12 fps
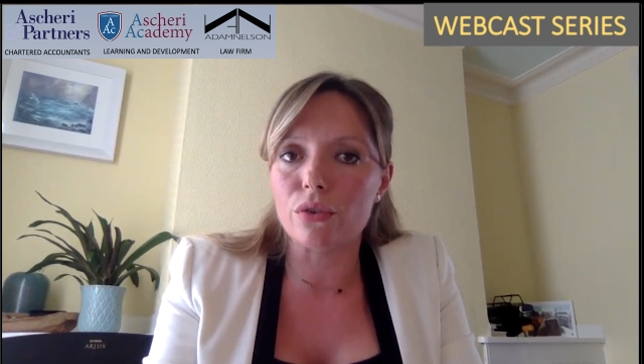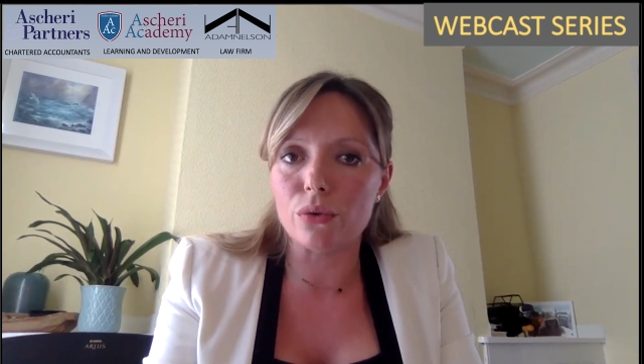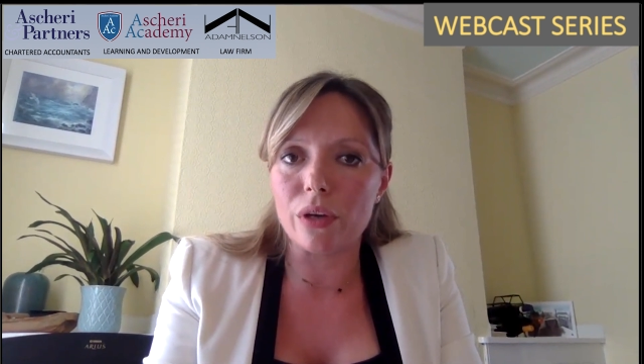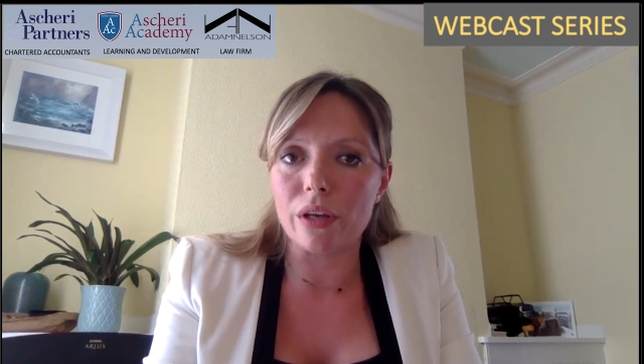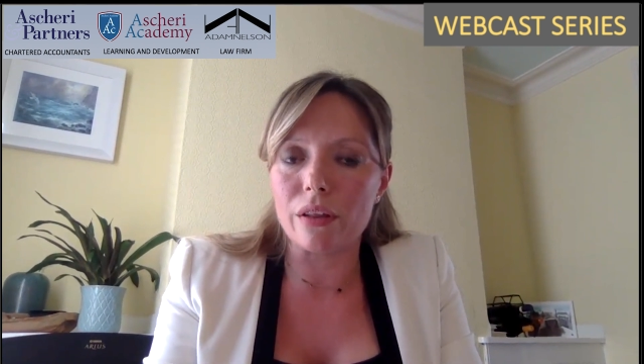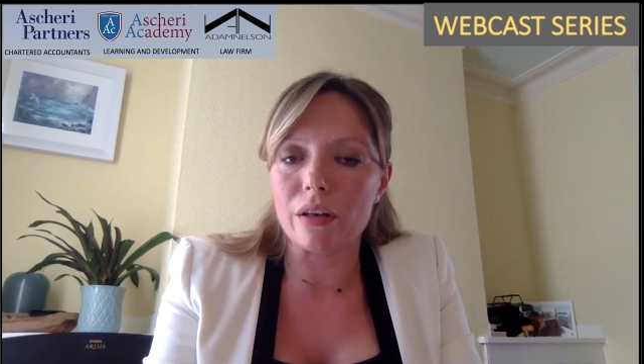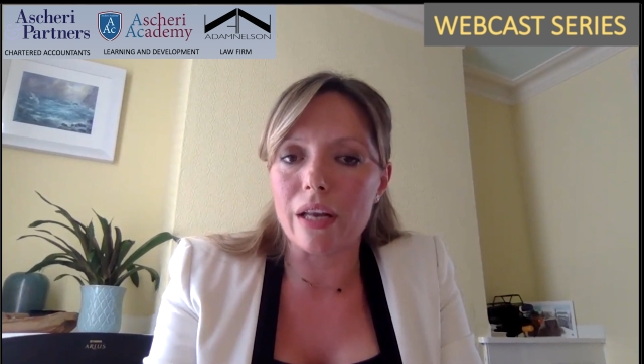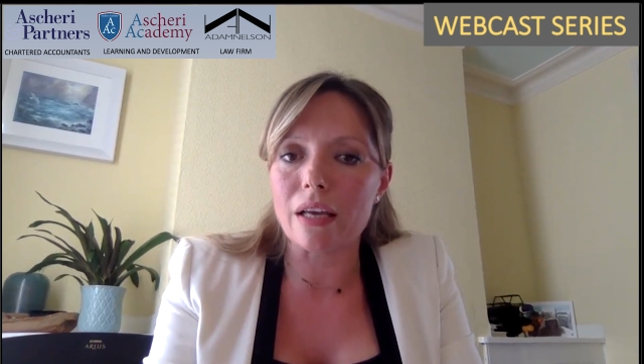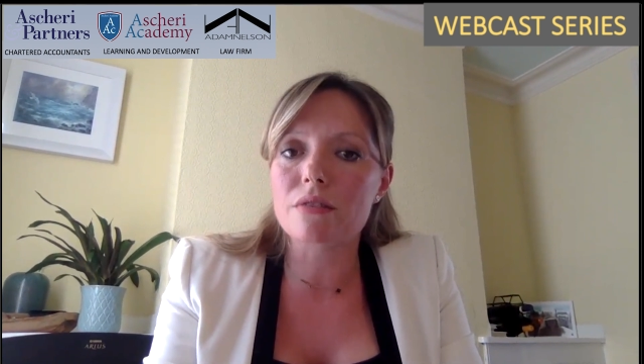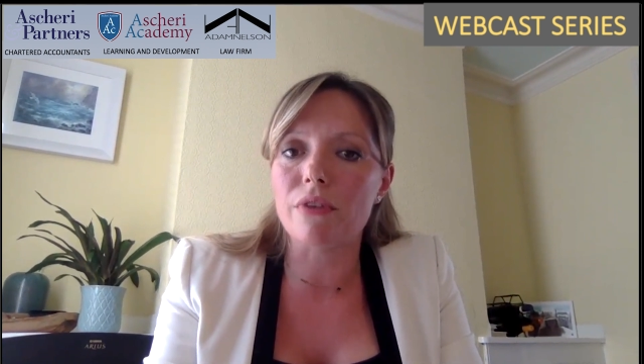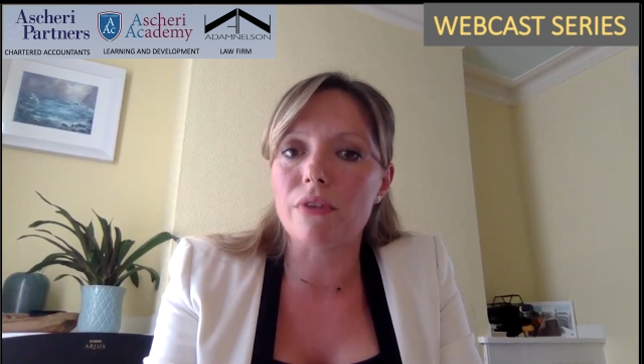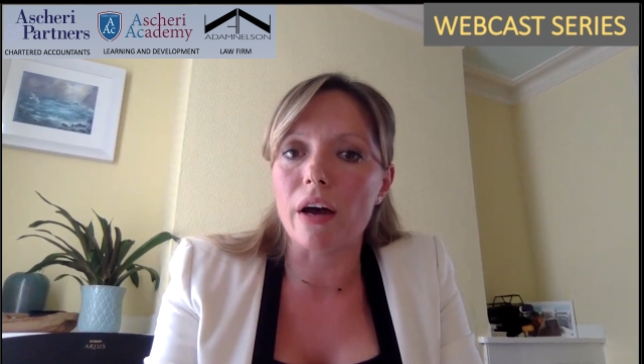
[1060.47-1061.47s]
during the
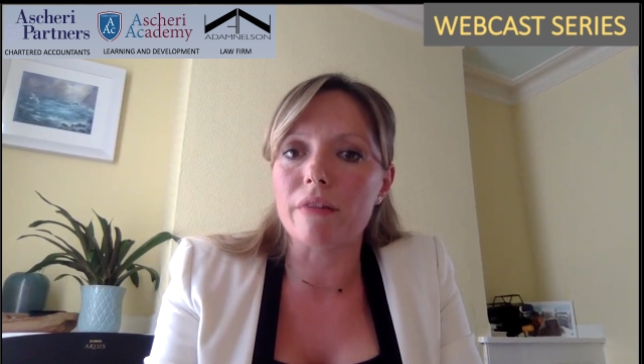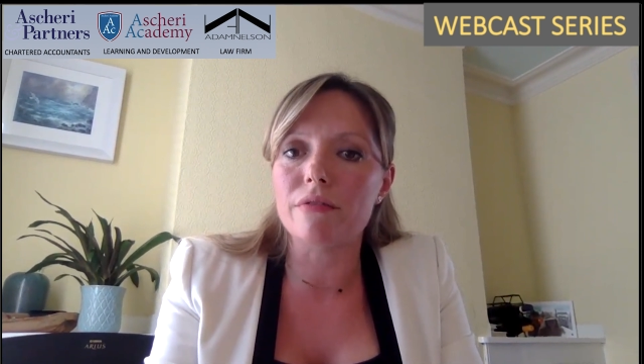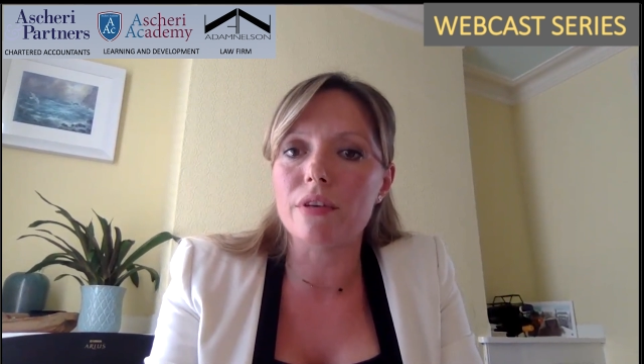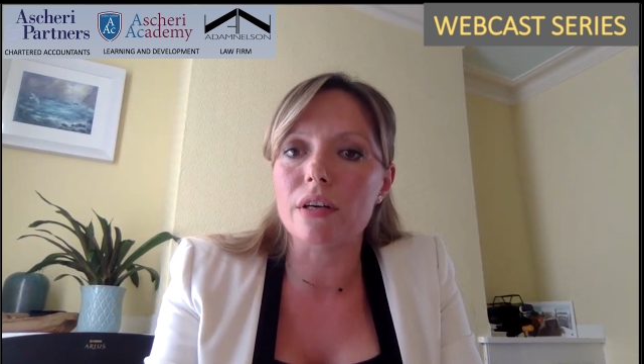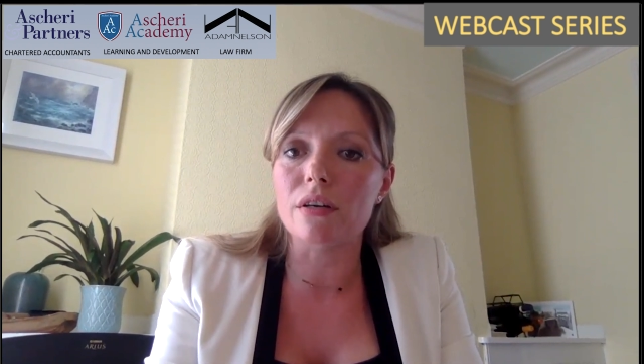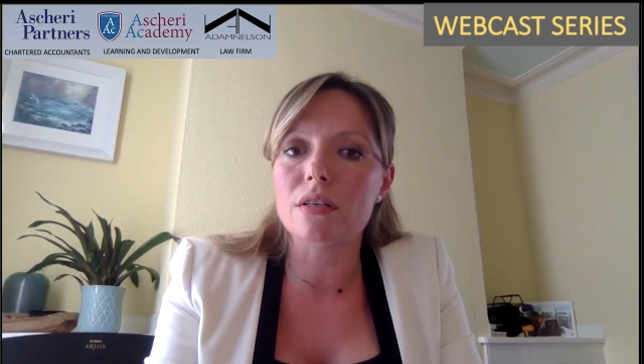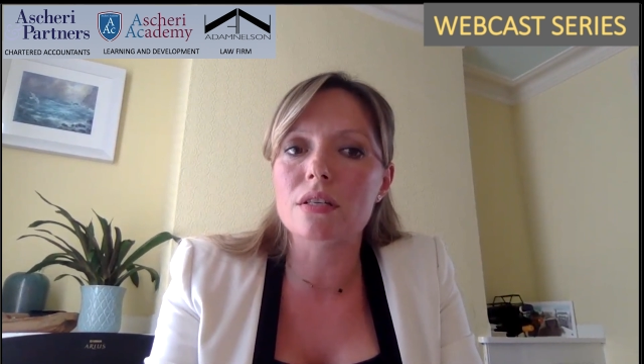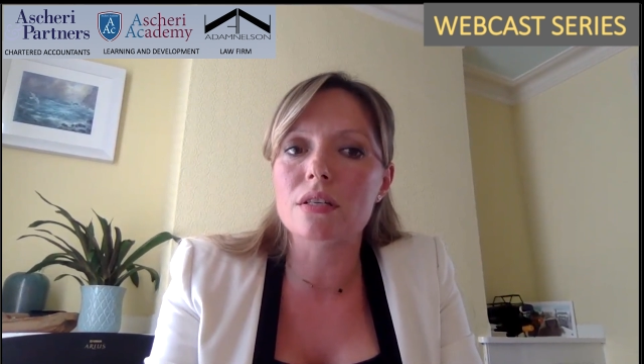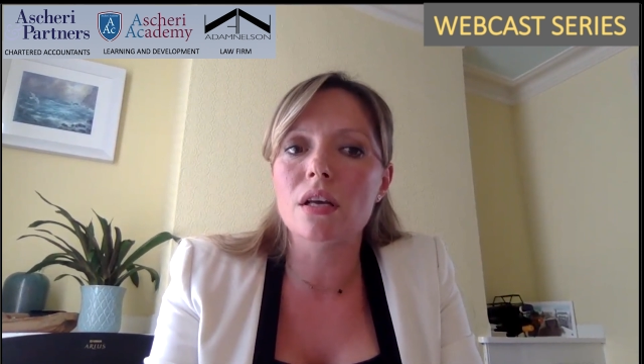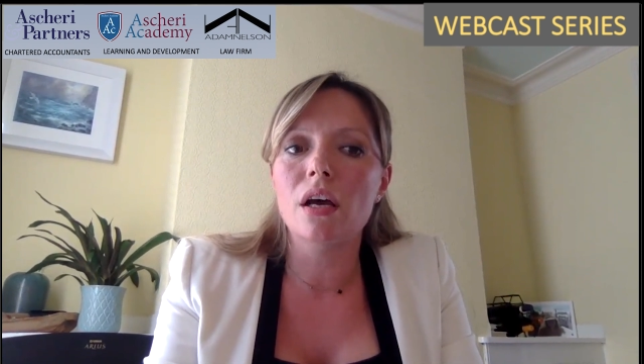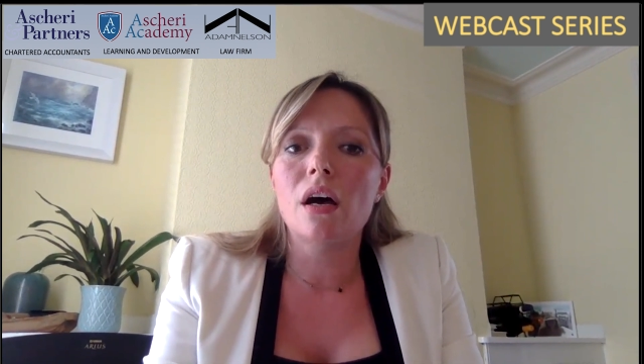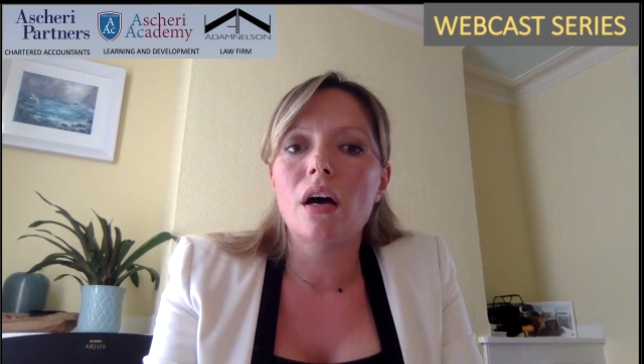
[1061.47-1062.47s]
next 5 years.